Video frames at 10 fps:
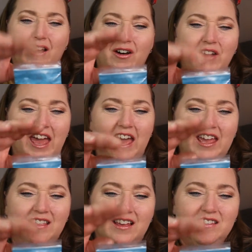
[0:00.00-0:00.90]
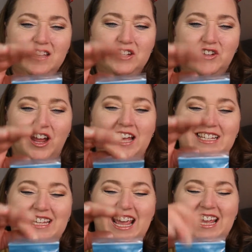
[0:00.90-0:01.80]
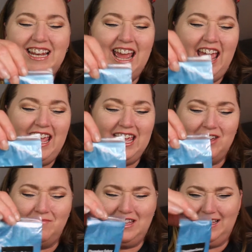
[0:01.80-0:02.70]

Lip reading: Okay, that's an interesting name.